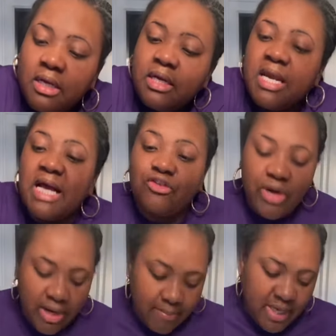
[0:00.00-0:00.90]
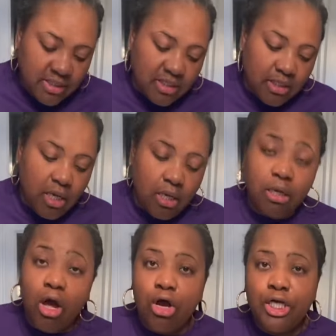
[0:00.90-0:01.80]
not trying to make this
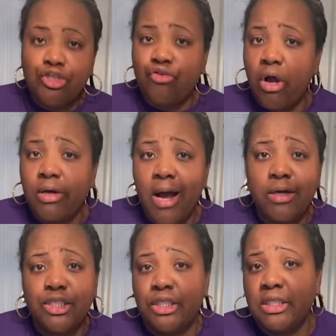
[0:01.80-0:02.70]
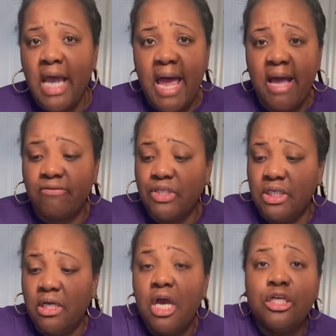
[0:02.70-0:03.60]
long and drawn out, it's just a half sheet,